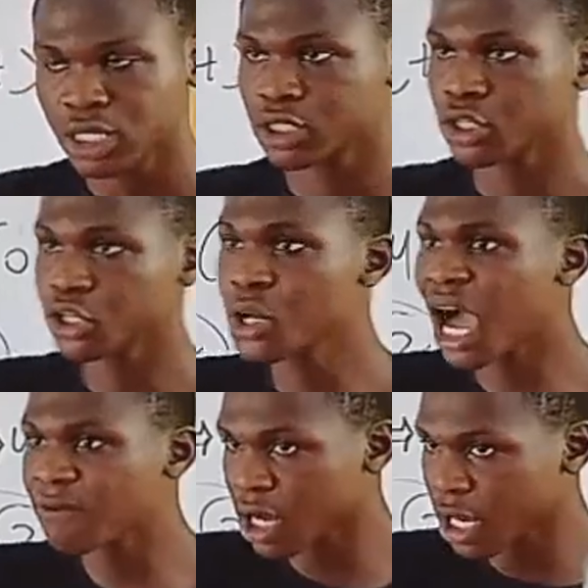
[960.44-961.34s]
You
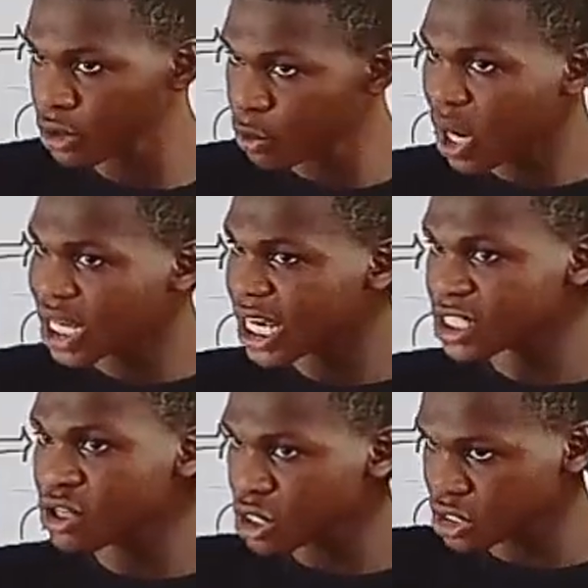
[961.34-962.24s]
don't have when there's
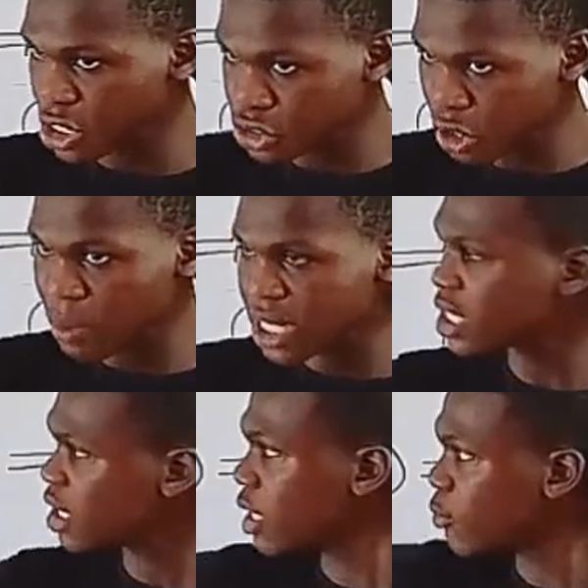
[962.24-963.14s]
no oscillation,
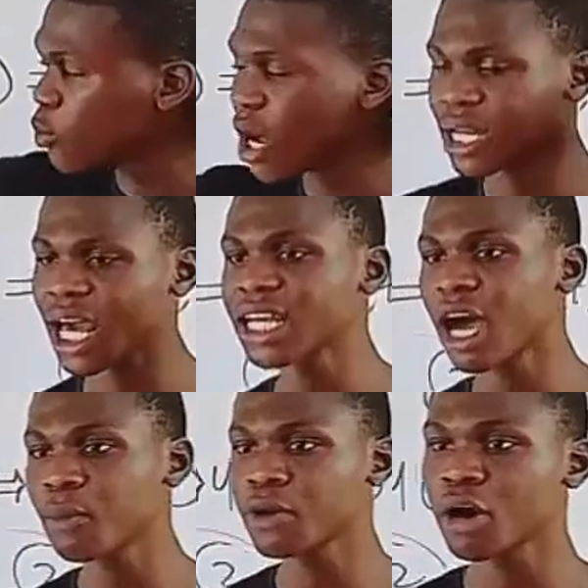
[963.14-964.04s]
meaning
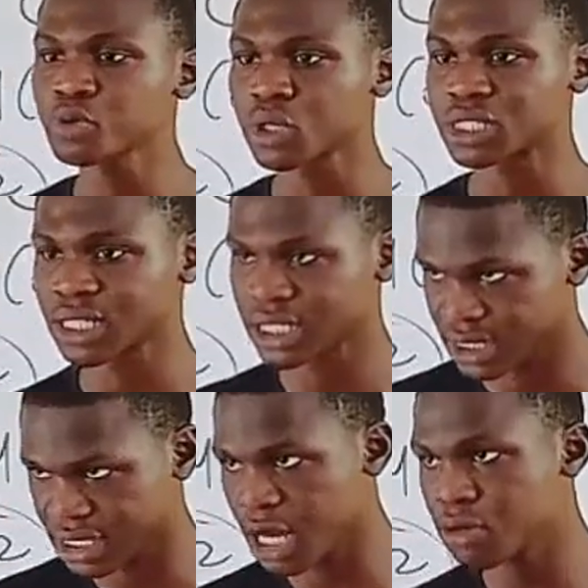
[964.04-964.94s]
lambda becomes what?
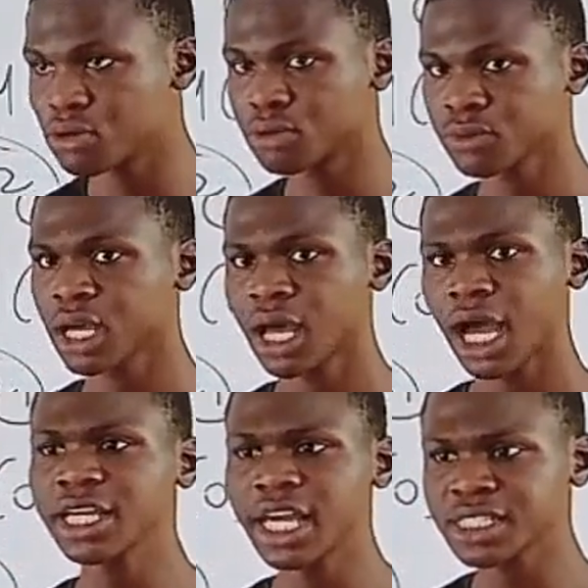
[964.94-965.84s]
0.
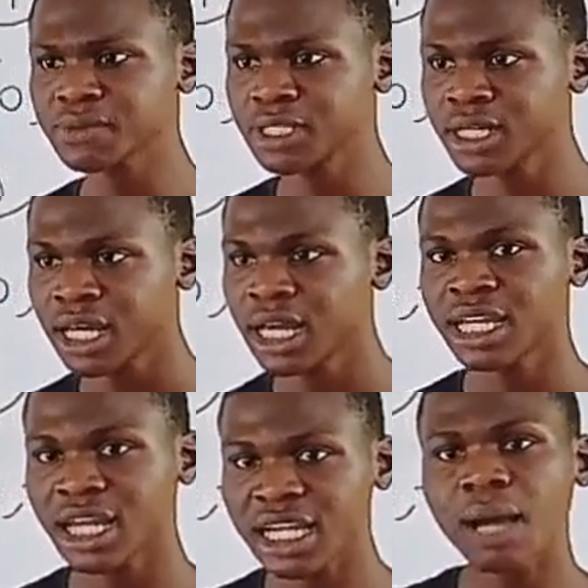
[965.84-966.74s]
Are you getting me?
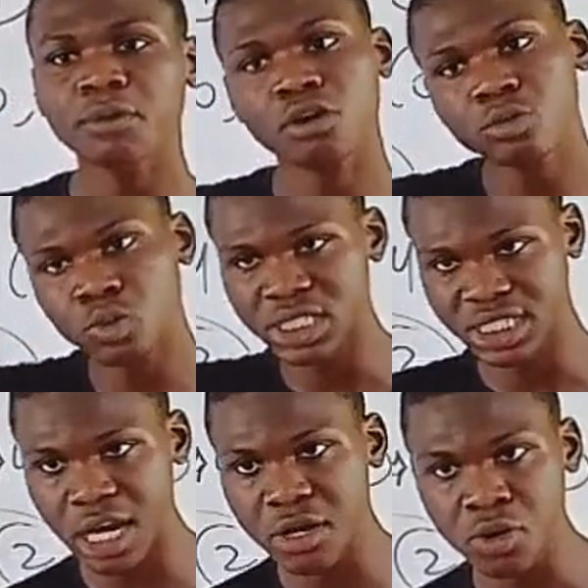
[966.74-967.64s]
Lambda becomes what?
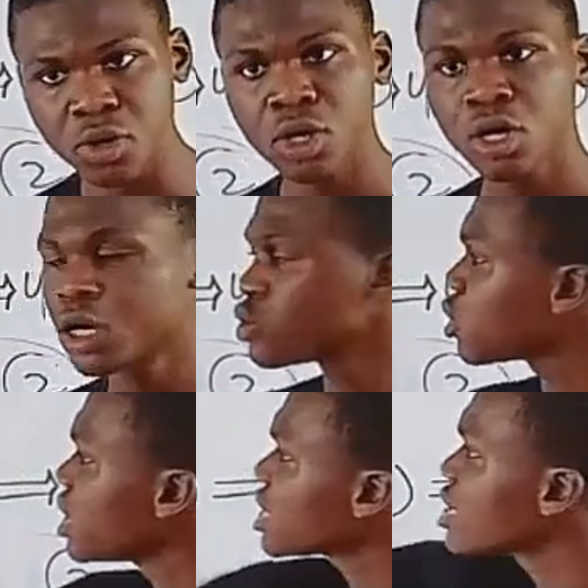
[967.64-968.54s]
0. So
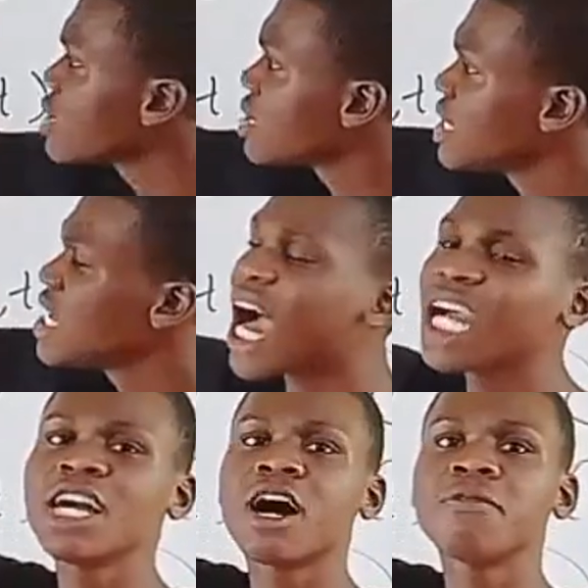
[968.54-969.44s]
this is the
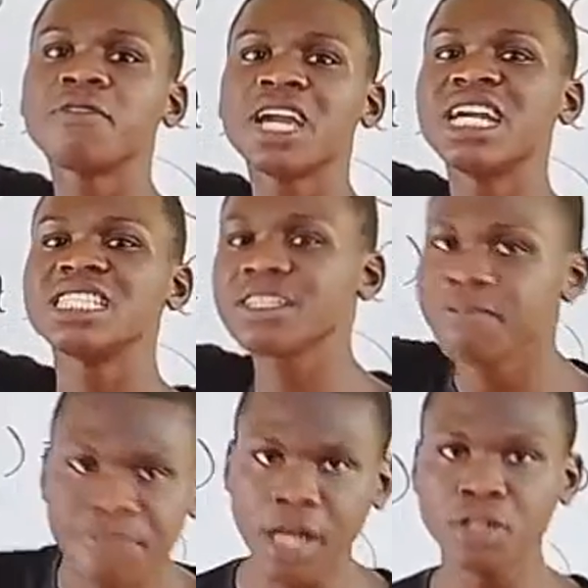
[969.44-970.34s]
idea of engine
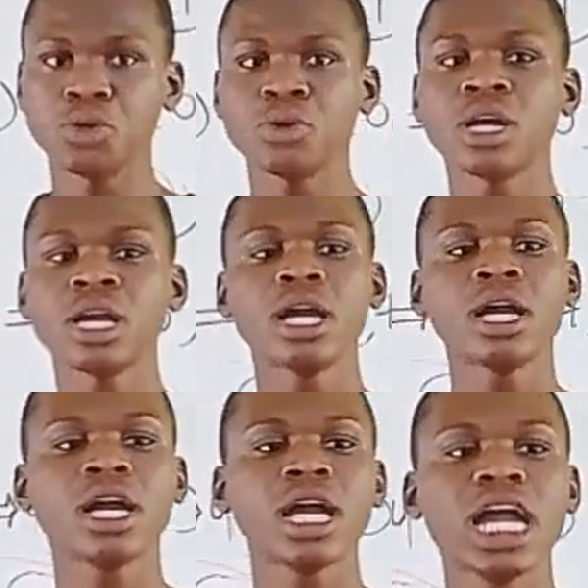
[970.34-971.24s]
value.
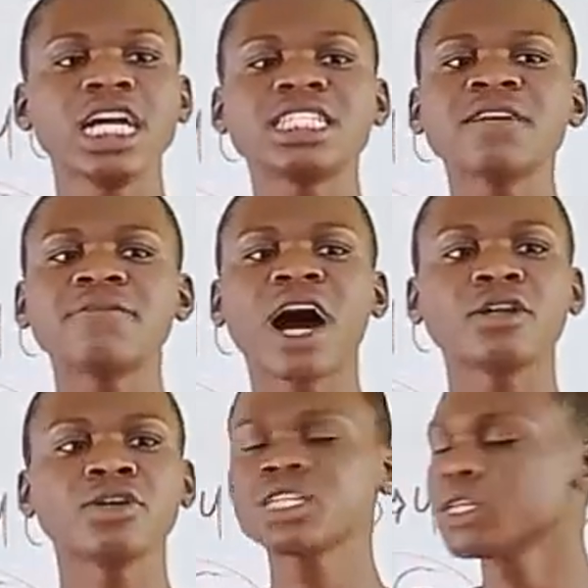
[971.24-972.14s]
Engine
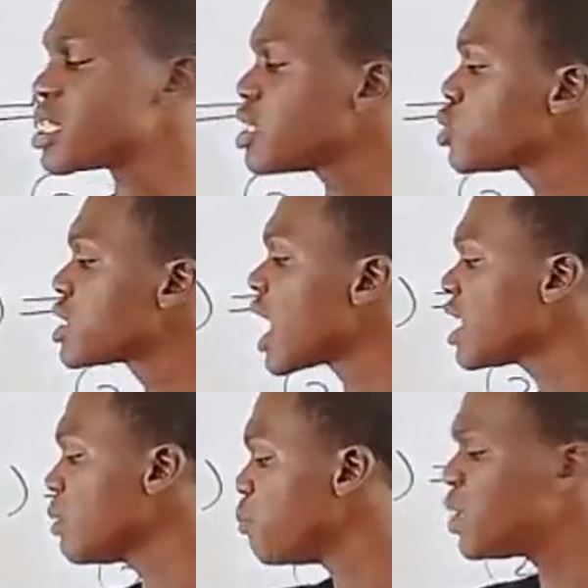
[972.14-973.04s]
value, since we said B